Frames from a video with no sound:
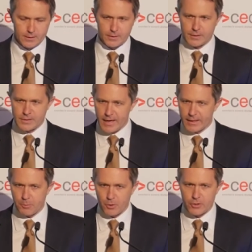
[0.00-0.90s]
The
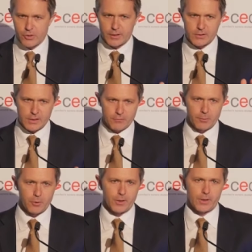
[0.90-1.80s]
Adani project, as
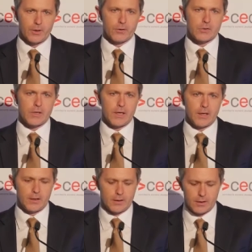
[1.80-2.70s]
everybody knows here,